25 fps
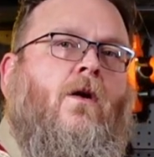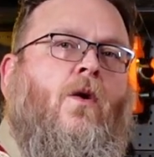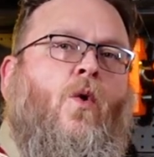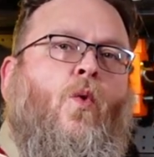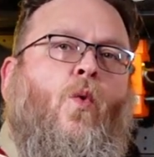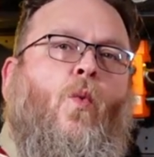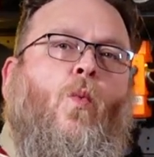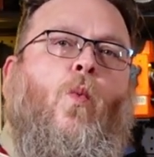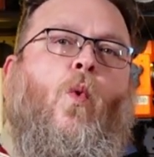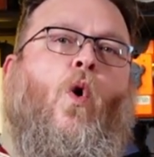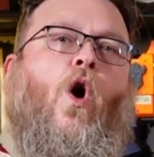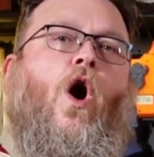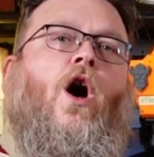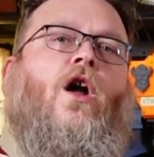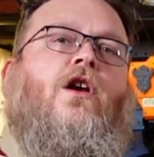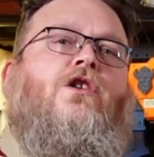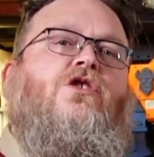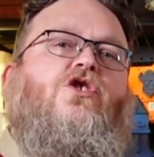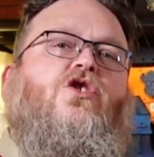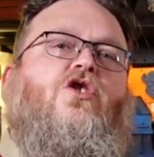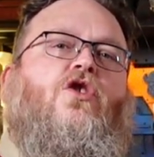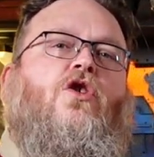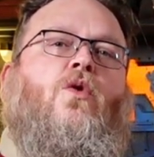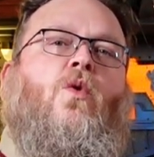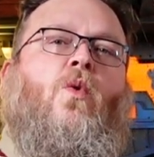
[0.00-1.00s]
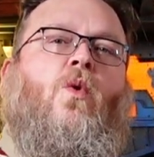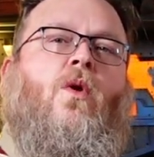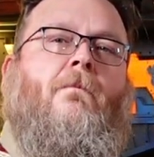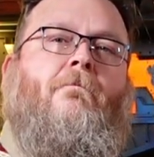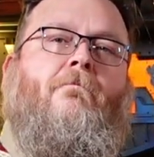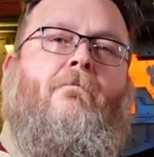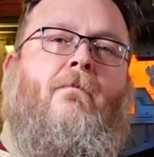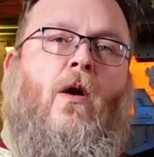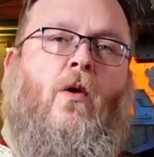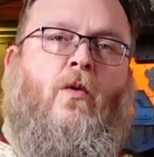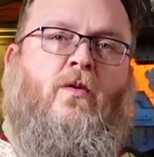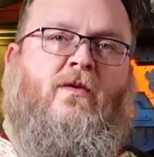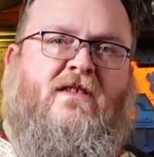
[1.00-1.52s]
wander or
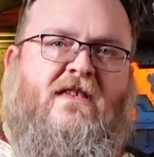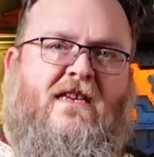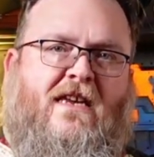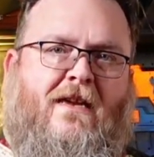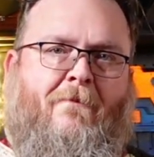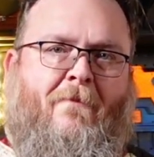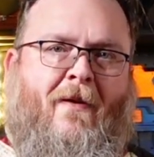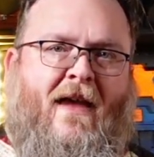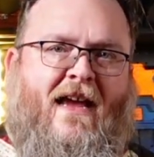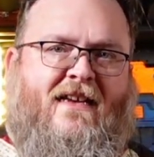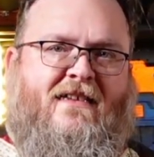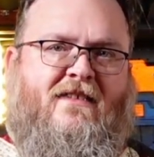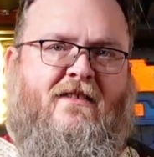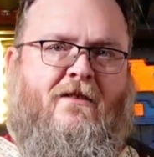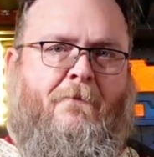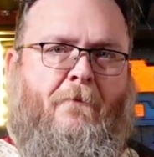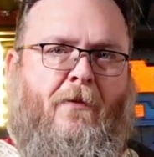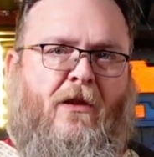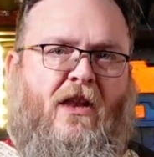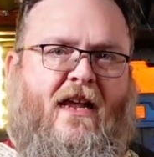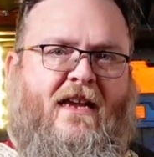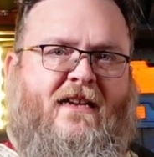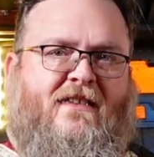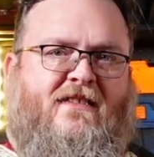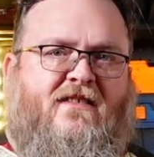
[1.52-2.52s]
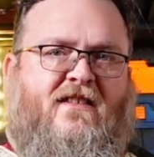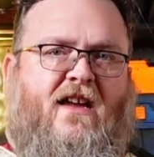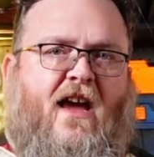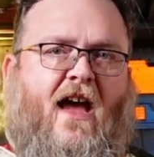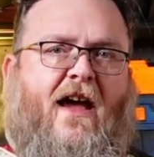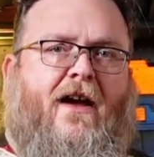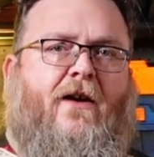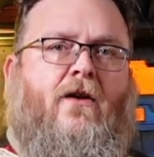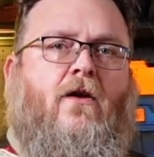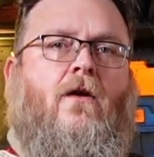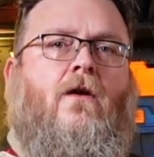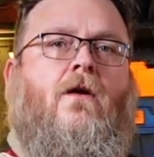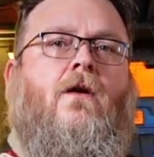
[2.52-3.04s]
mosey based play
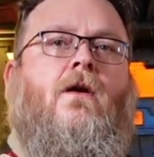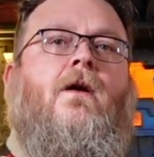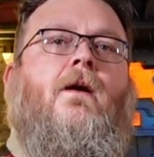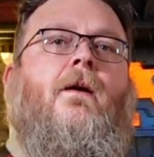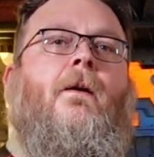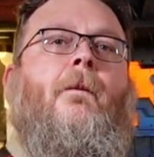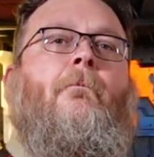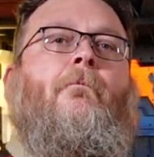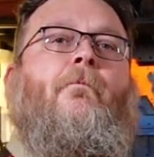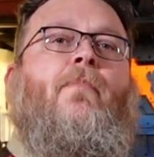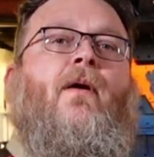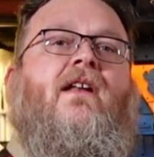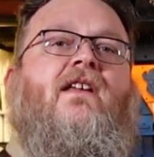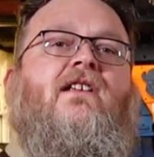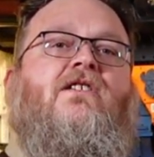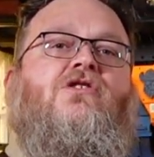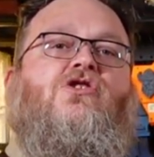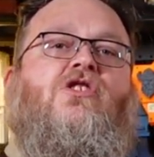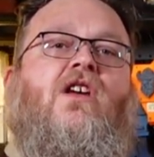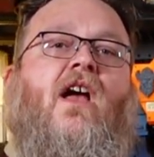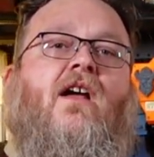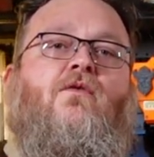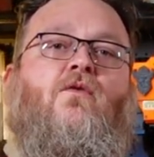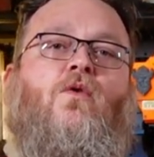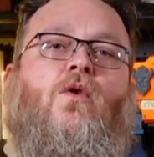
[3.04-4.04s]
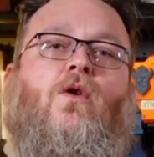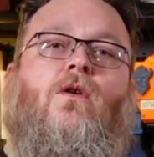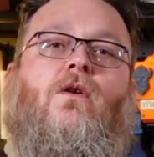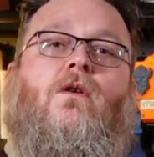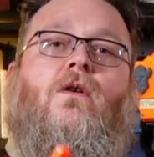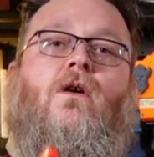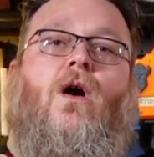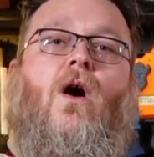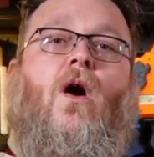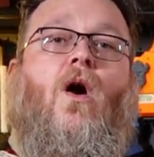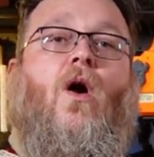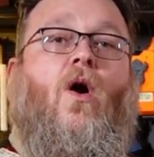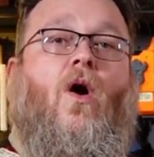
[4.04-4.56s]
style, but in
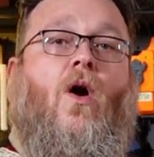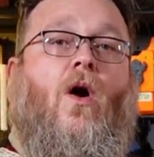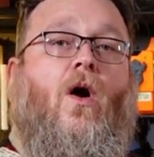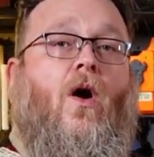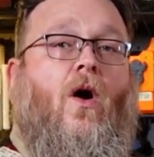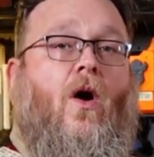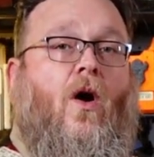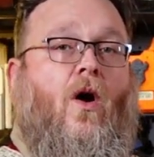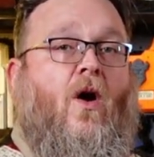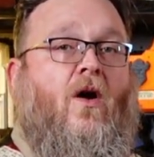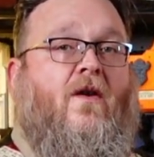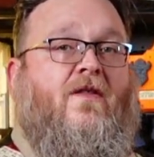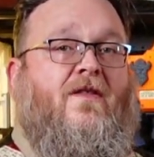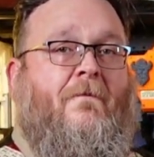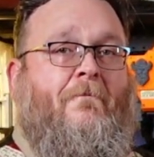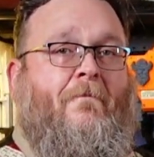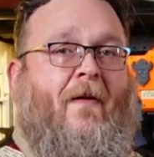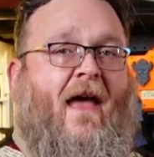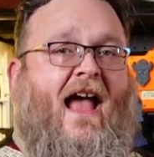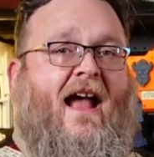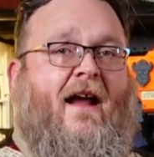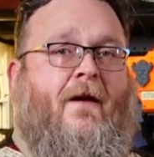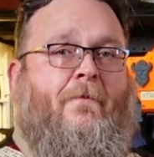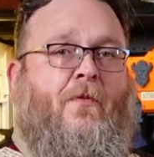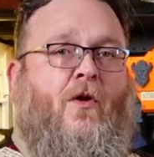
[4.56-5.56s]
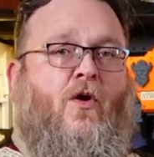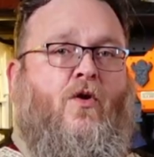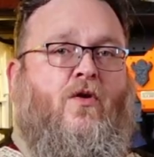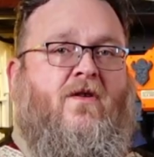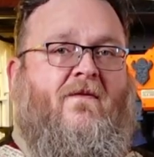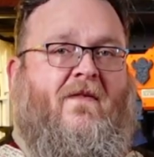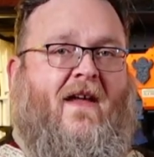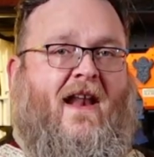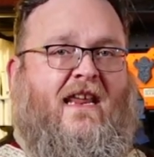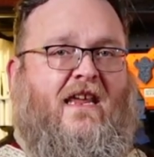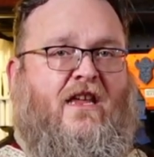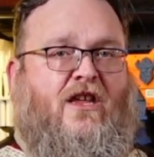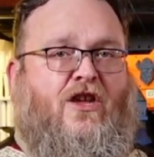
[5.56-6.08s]
general are the backbone
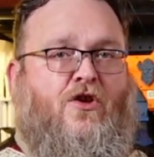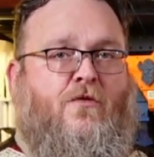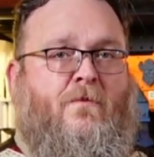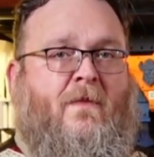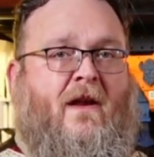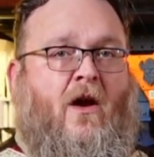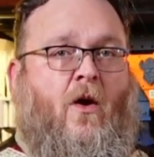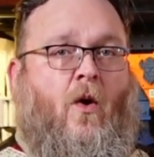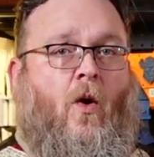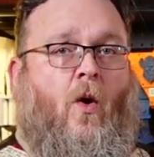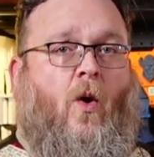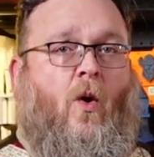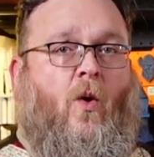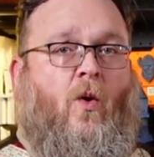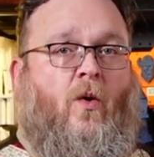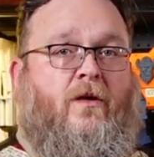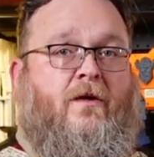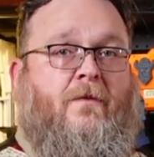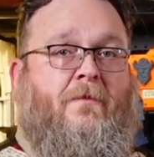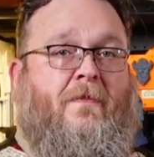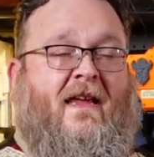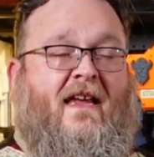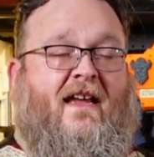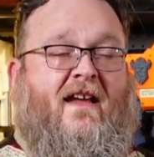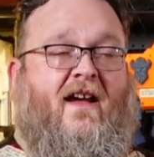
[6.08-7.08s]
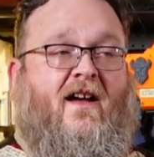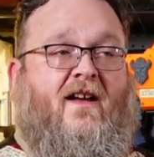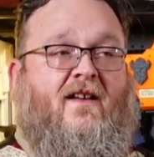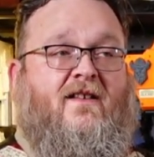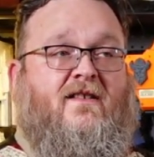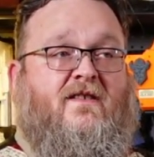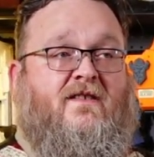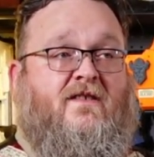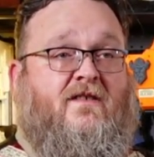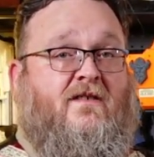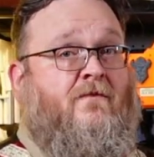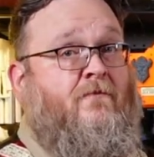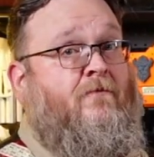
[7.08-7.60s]
of any human hold
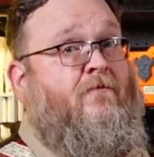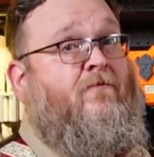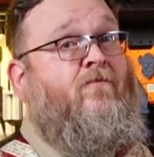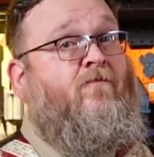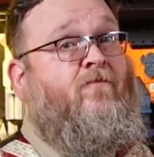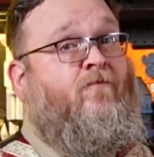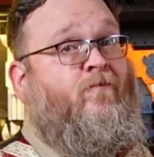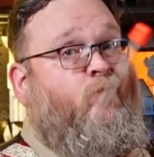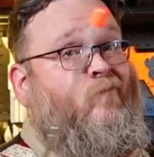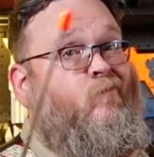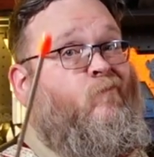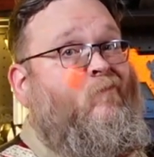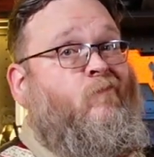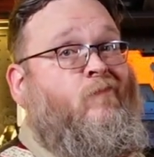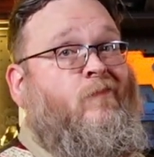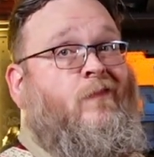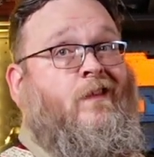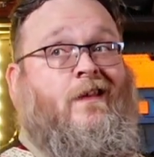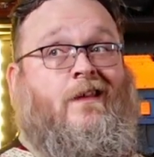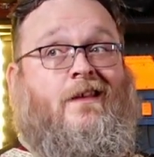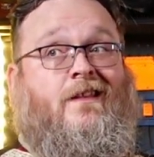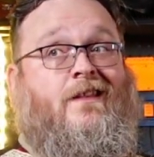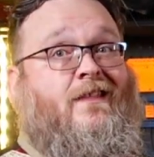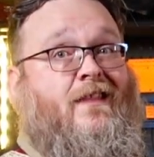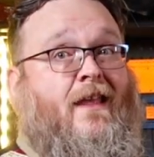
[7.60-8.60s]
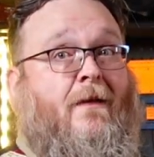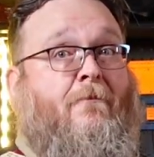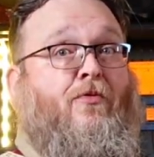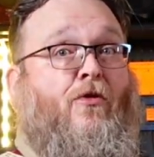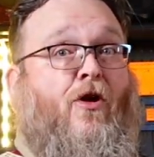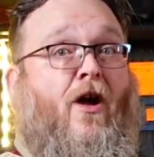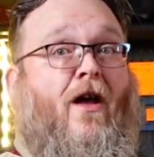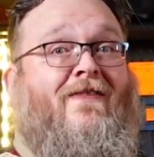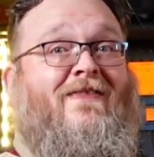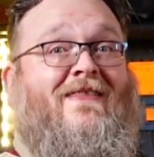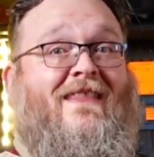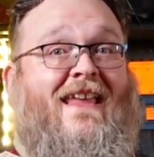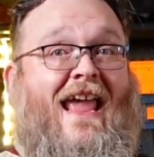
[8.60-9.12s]
because they
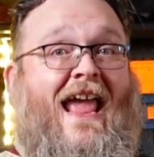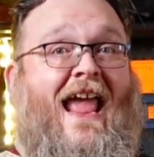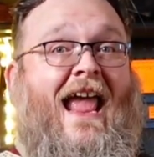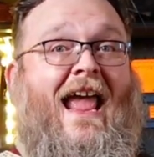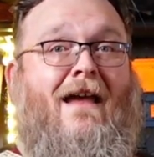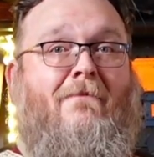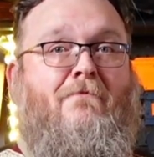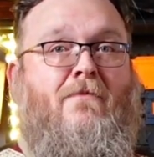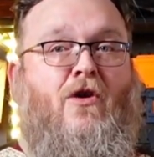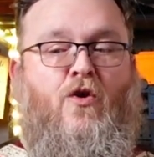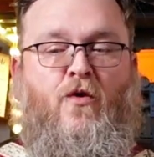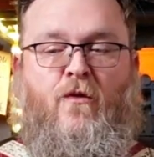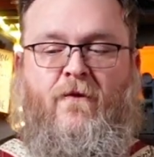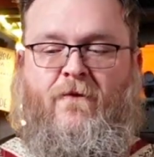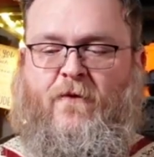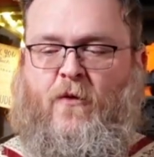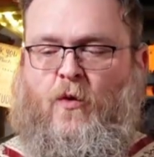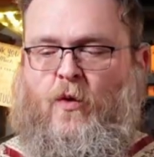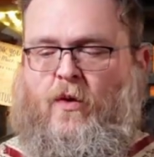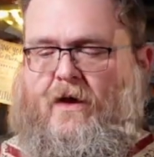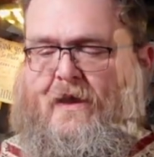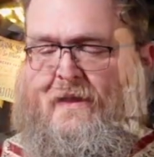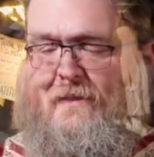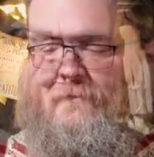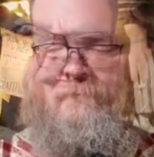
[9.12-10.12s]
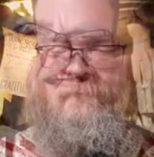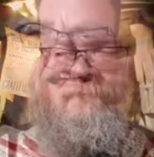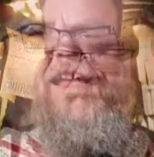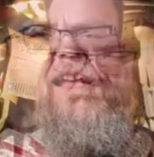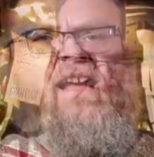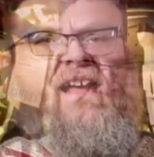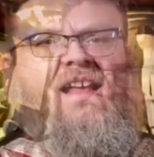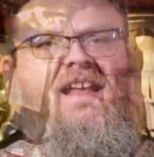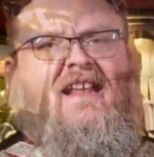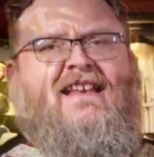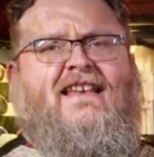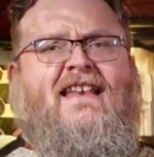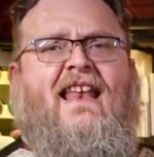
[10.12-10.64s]
brought the ammo for it.
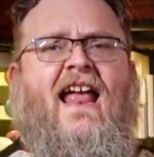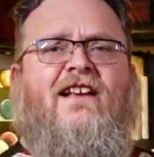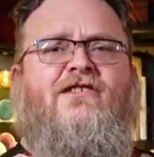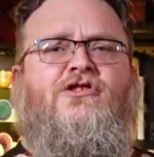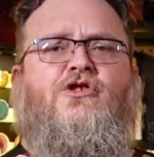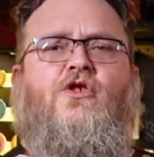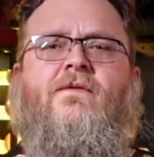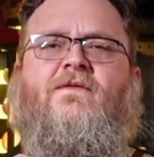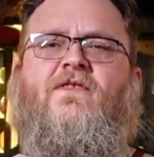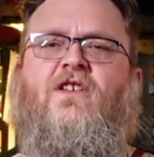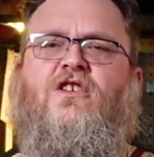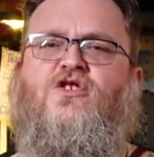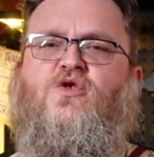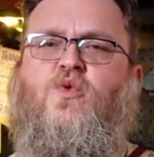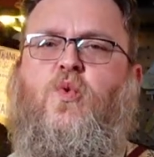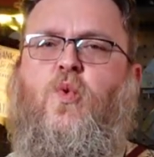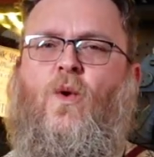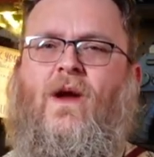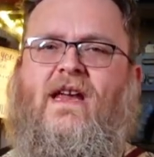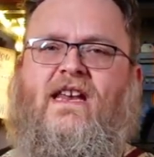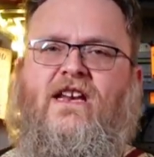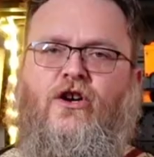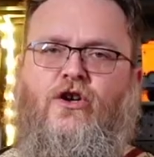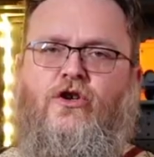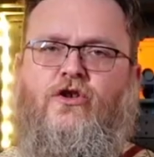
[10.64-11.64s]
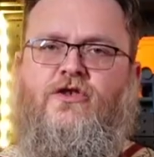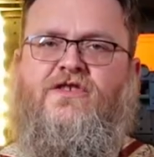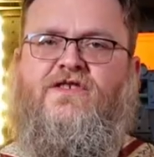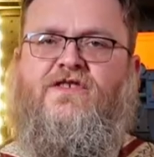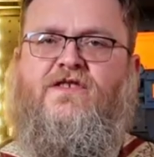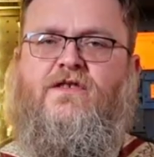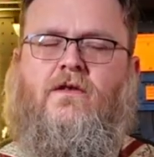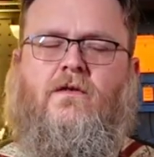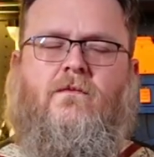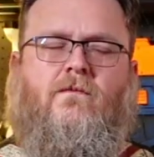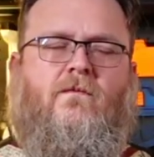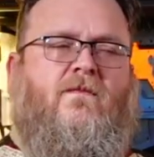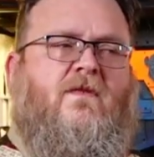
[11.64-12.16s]
Next you have the
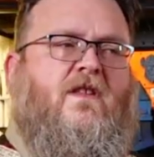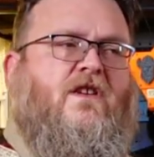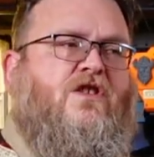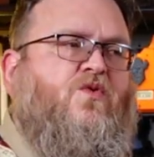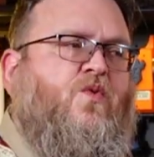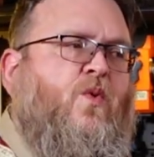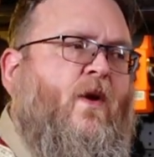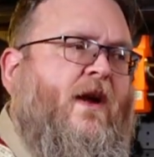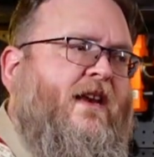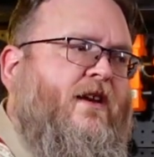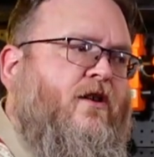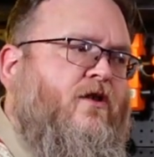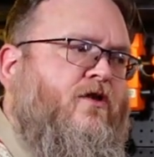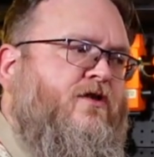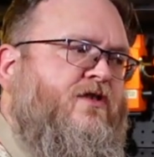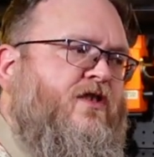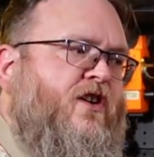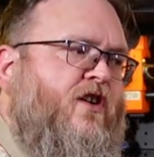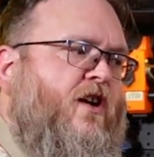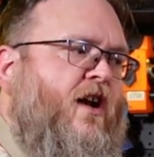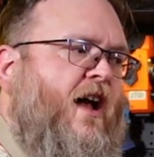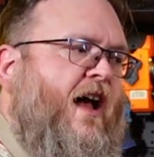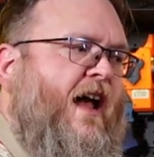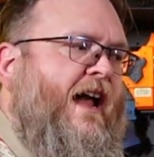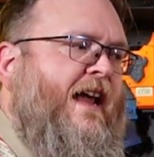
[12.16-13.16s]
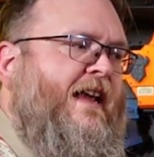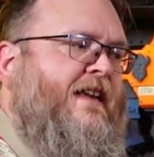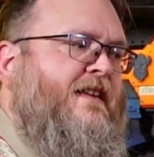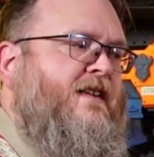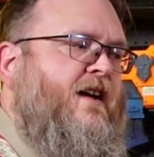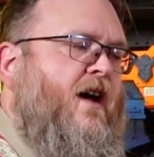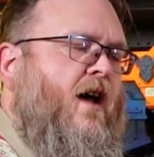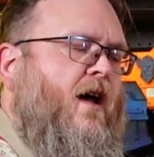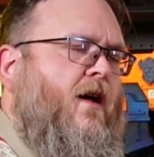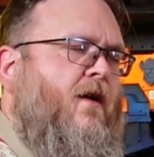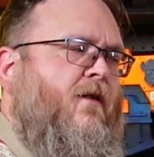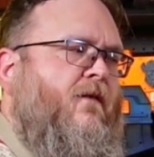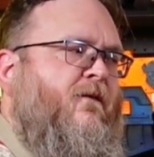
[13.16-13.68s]
tweeners. The tweeners are kind
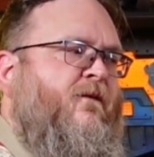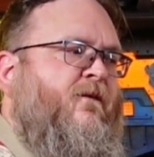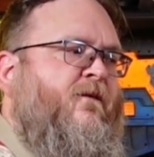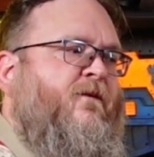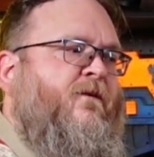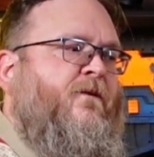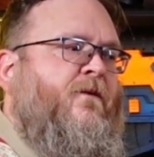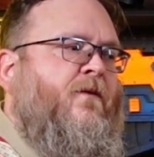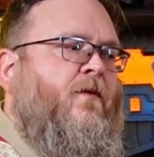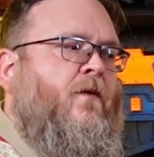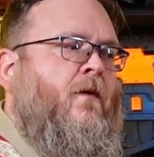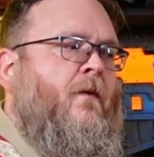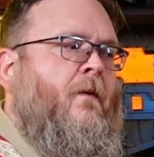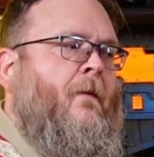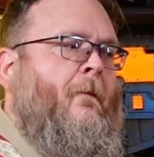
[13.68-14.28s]
of,